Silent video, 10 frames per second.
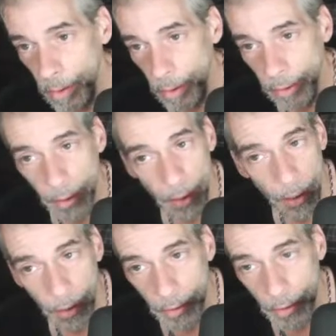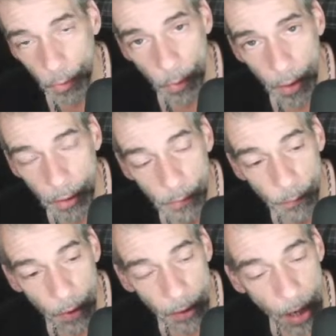yeah, you know what? It's
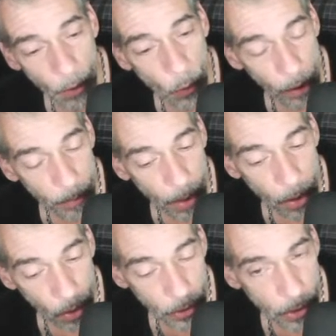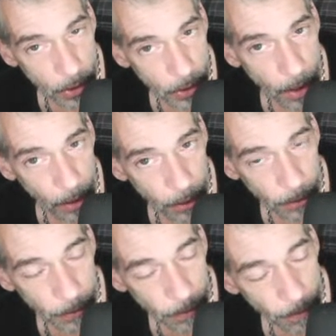funny how quick my heart just sank.
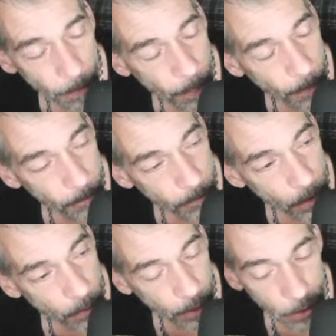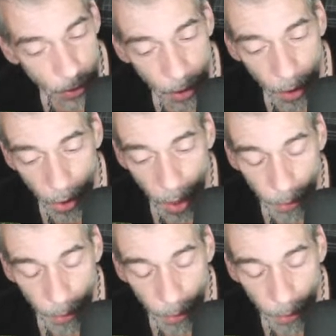Because I